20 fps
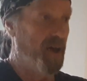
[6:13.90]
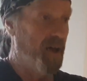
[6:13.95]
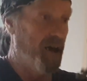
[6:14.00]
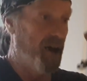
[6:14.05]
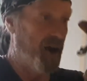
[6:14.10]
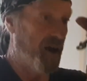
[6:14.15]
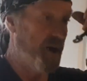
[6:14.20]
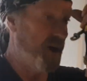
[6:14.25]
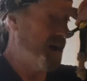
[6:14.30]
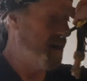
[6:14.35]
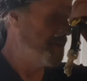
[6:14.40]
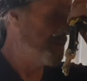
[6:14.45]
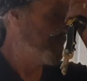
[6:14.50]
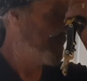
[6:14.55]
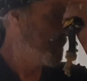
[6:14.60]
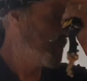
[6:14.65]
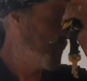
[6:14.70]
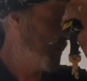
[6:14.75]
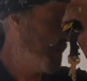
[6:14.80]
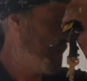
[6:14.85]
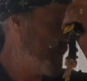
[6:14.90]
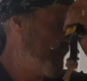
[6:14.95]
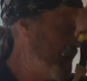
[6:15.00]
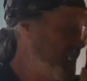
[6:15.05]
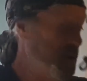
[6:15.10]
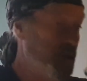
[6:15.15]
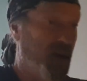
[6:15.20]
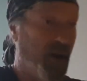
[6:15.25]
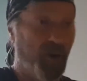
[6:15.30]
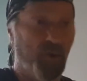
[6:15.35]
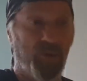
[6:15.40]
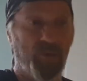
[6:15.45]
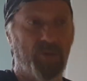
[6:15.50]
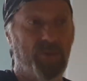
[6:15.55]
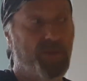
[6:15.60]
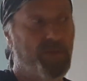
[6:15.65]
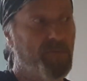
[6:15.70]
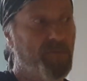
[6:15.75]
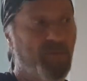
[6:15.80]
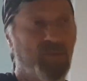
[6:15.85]
um, whether they know
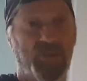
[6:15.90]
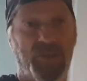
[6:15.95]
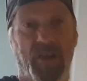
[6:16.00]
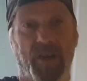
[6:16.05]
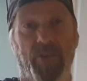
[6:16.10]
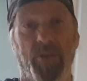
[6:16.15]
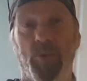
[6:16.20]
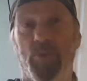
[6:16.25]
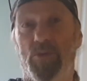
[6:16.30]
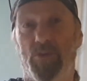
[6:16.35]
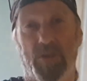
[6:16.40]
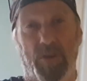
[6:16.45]
materials